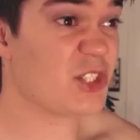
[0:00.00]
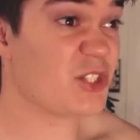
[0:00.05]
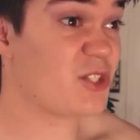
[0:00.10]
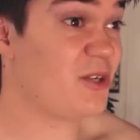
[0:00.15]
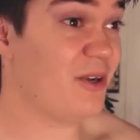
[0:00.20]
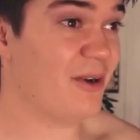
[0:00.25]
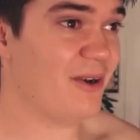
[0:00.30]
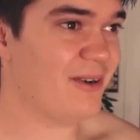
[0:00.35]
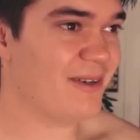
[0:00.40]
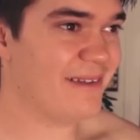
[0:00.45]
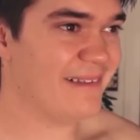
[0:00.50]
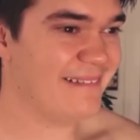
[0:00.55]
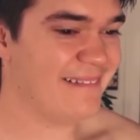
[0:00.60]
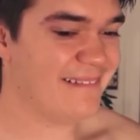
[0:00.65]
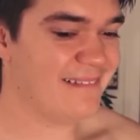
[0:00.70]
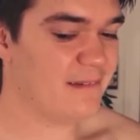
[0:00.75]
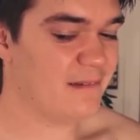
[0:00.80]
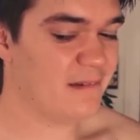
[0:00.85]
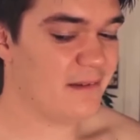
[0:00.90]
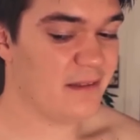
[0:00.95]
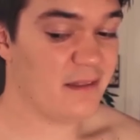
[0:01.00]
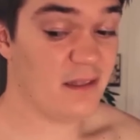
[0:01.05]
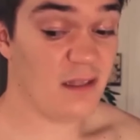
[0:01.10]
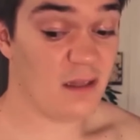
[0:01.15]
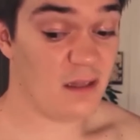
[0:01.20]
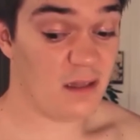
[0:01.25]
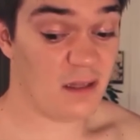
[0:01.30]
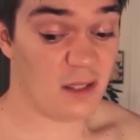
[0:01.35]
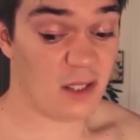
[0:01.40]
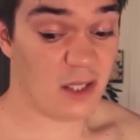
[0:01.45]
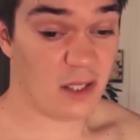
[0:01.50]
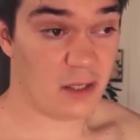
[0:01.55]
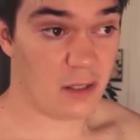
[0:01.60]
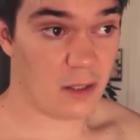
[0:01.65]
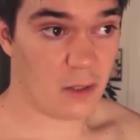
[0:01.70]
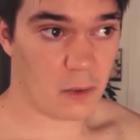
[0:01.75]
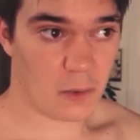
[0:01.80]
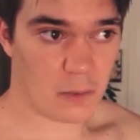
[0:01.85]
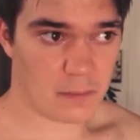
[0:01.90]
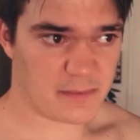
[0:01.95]
just got, you
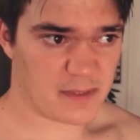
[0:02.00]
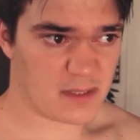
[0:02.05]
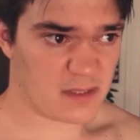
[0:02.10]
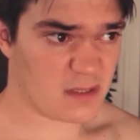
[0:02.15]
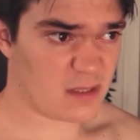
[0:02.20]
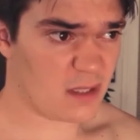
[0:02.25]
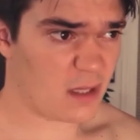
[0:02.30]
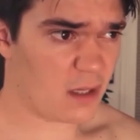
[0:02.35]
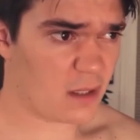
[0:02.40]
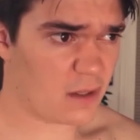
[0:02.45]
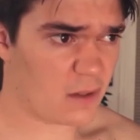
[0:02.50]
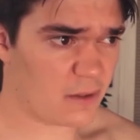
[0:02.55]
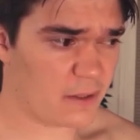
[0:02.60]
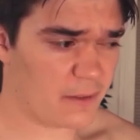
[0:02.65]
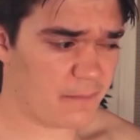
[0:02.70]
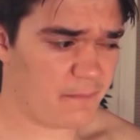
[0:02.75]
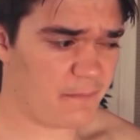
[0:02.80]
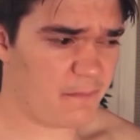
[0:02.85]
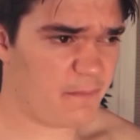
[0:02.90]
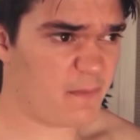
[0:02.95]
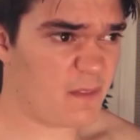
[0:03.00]
know, stuck on a